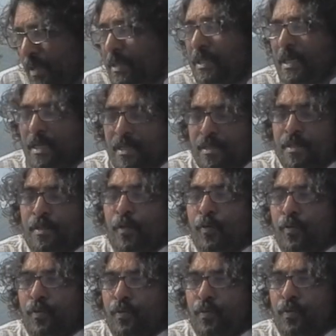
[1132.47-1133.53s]
It tells
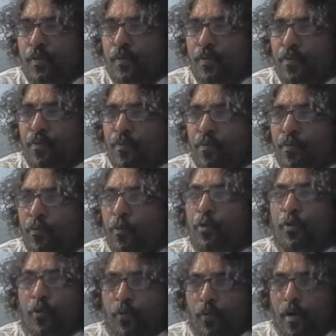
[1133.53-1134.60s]
you
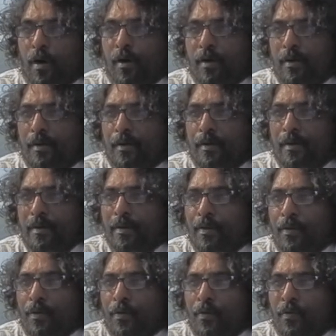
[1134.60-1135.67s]
who you are,
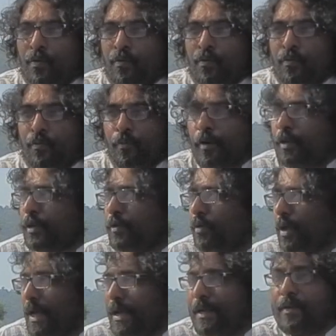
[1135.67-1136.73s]
what you
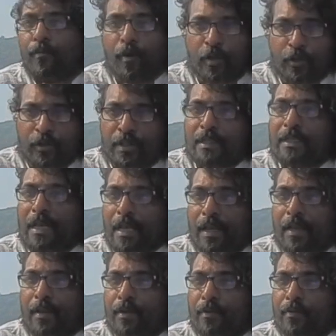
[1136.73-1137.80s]
like, what you
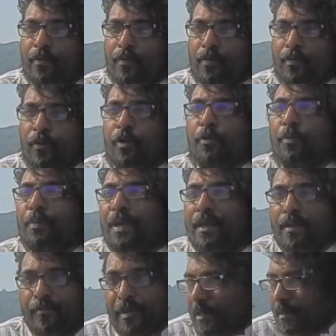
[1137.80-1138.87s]
dislike, what you
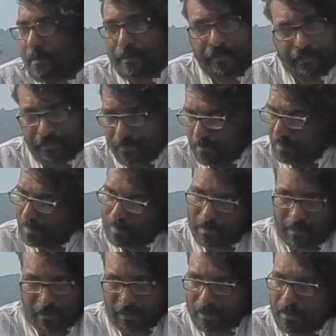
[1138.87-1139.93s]
believe in.
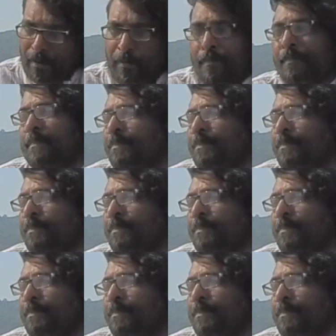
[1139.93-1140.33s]
Okay?